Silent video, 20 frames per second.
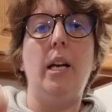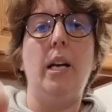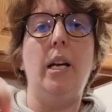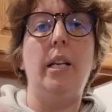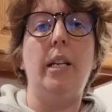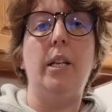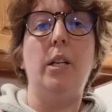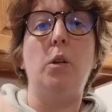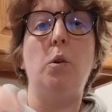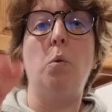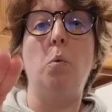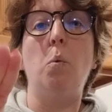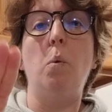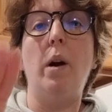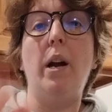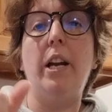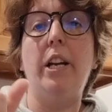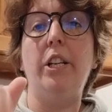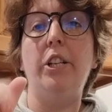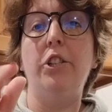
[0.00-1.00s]
An
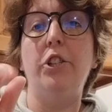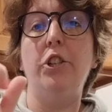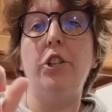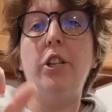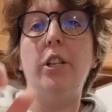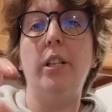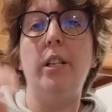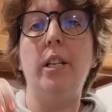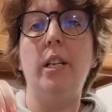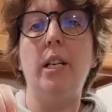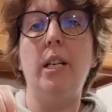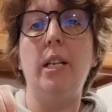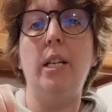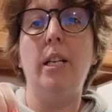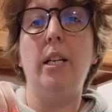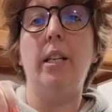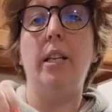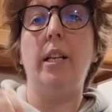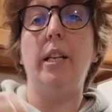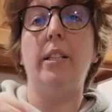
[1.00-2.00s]
equation,
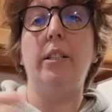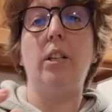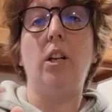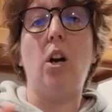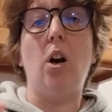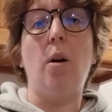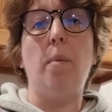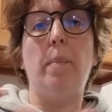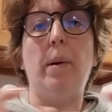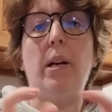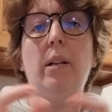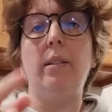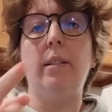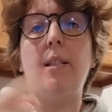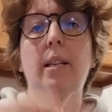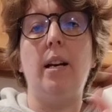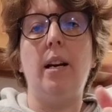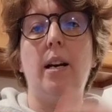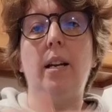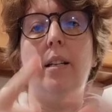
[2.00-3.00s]
it's a
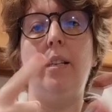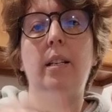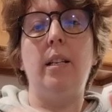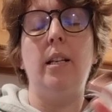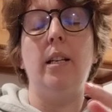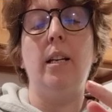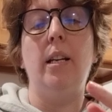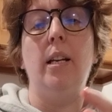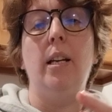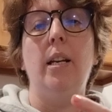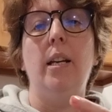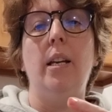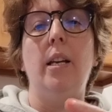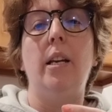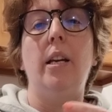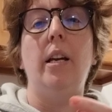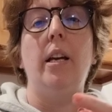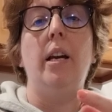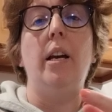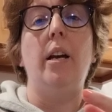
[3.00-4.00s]
compound sign,
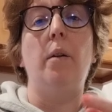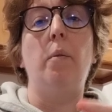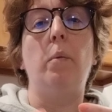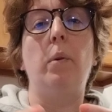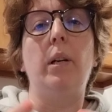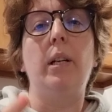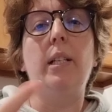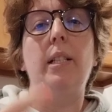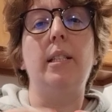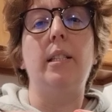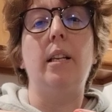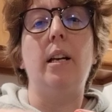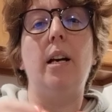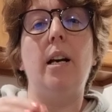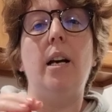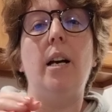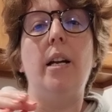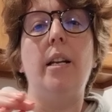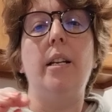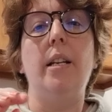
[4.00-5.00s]
and we're going to
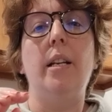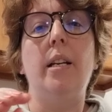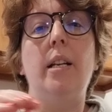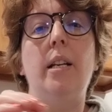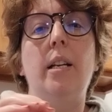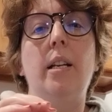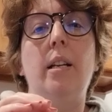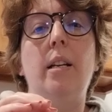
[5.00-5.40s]
sign